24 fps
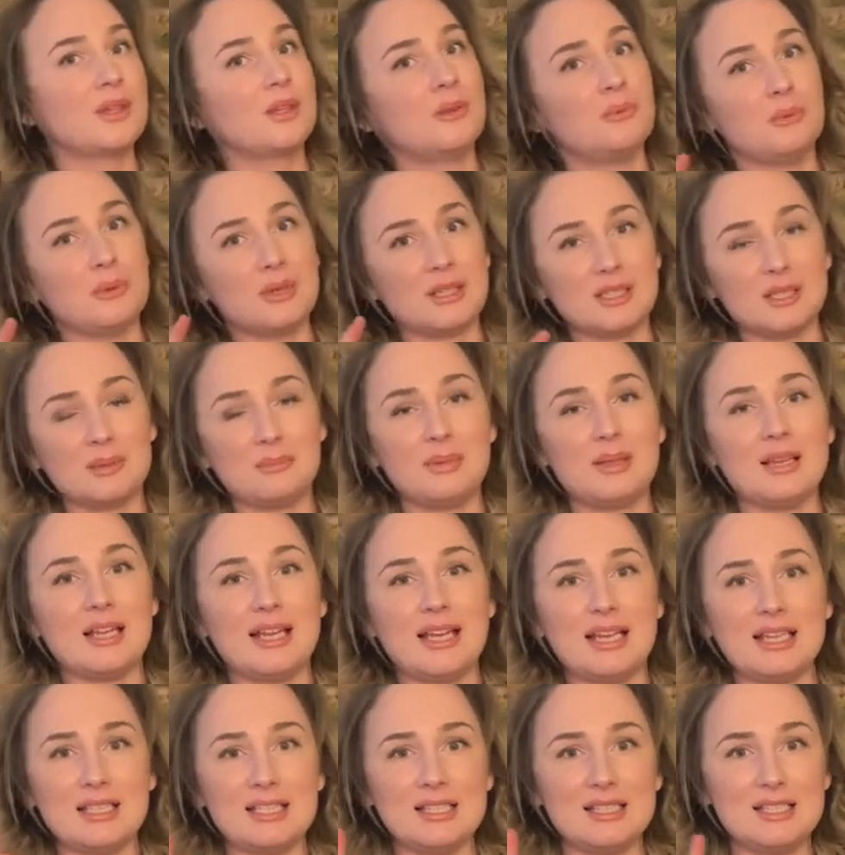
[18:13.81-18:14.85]
We're going to
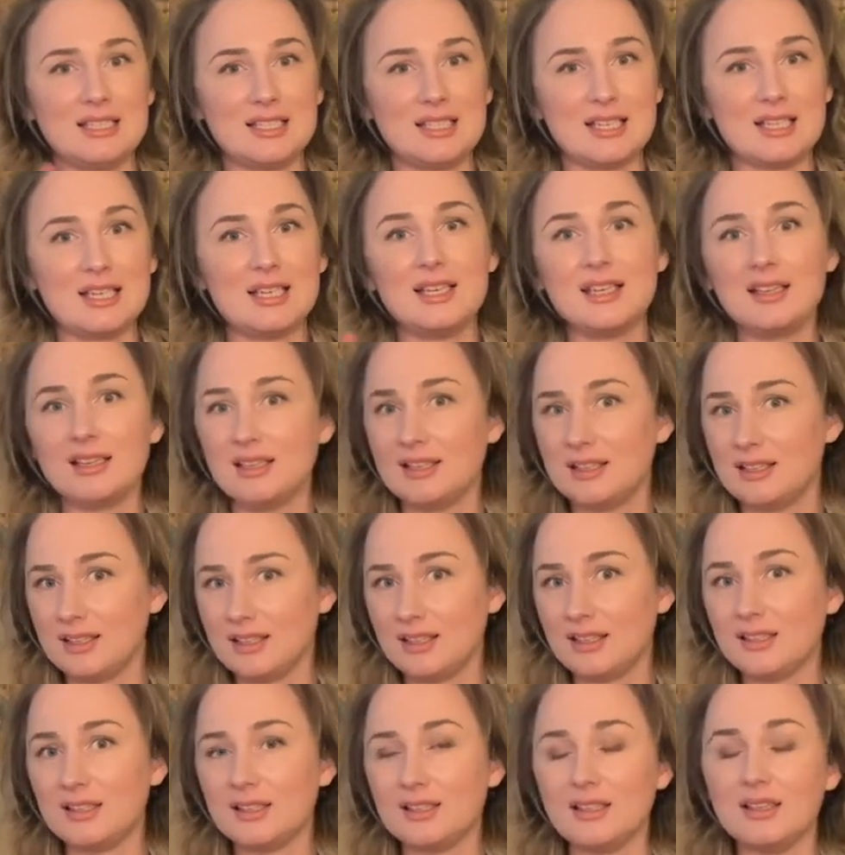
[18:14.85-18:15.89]
play D,
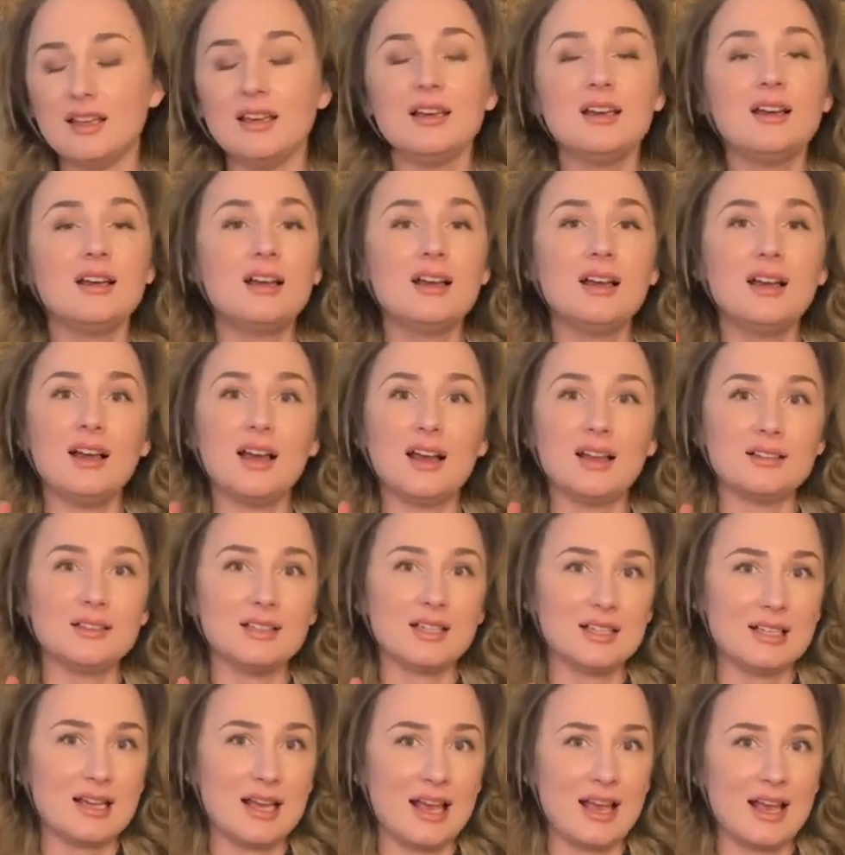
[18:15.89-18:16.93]
E, and
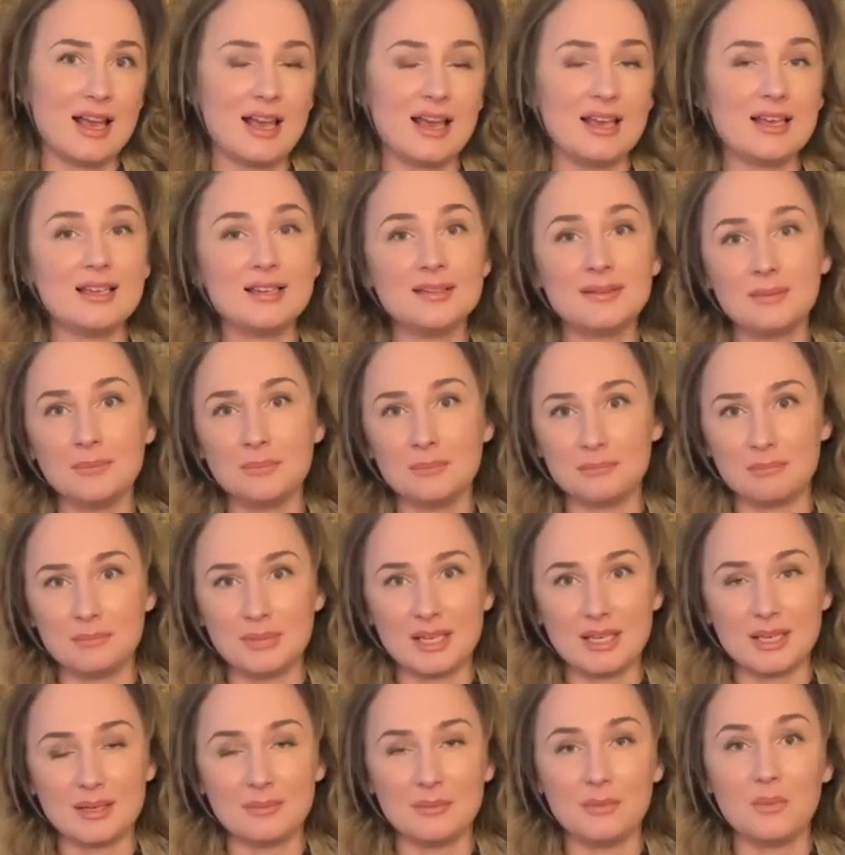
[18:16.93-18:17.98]
then A,
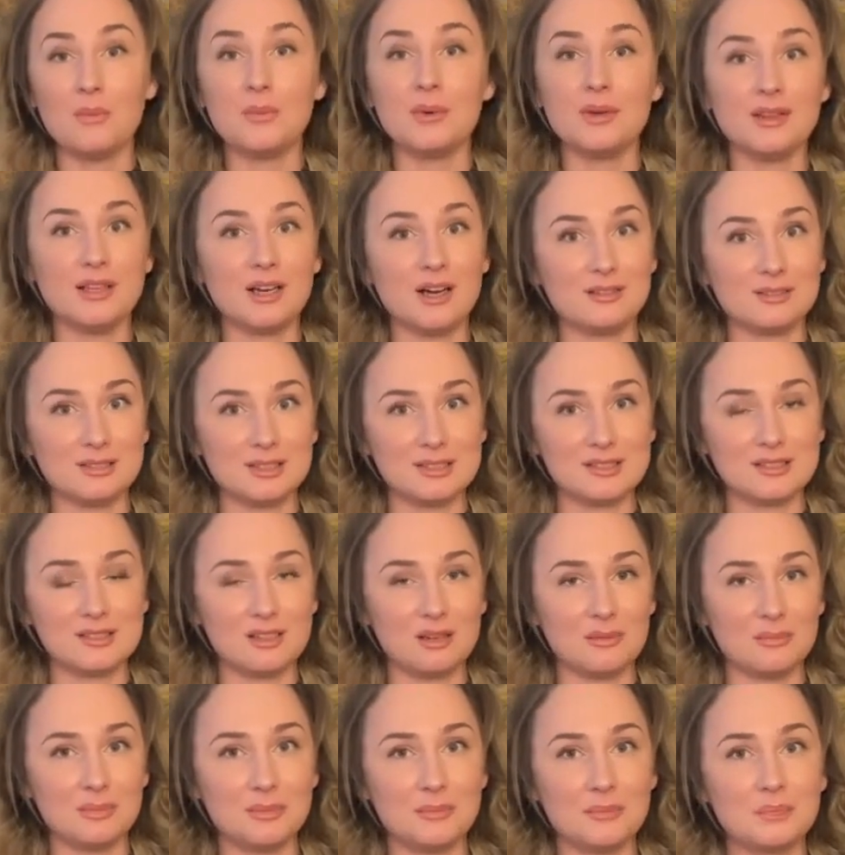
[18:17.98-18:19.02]
B without the
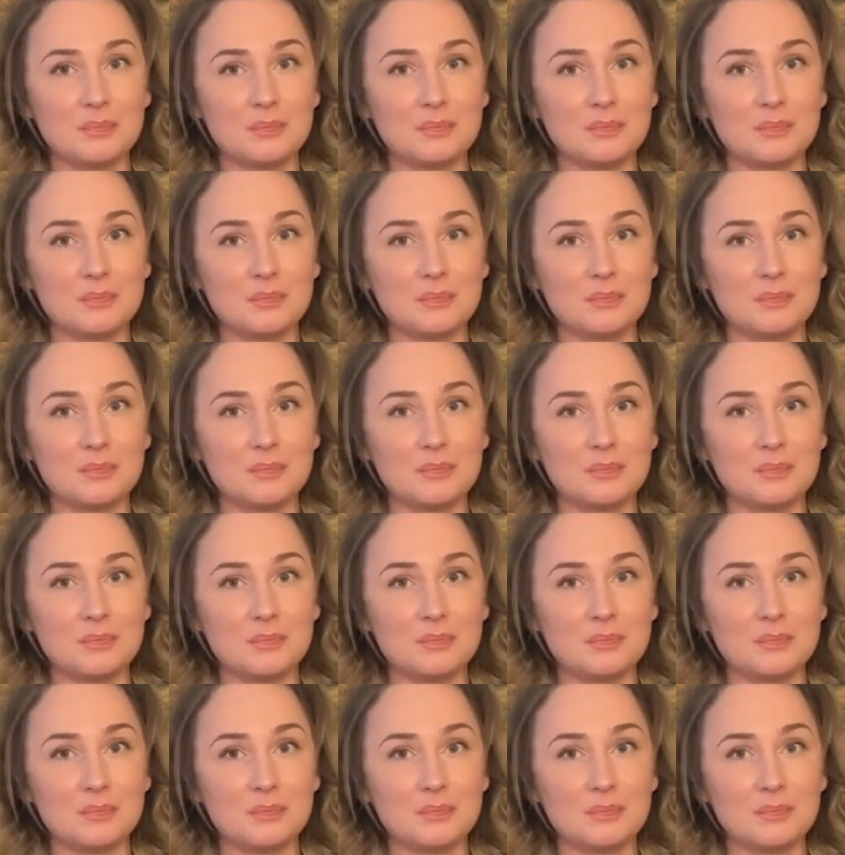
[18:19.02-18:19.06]
stop.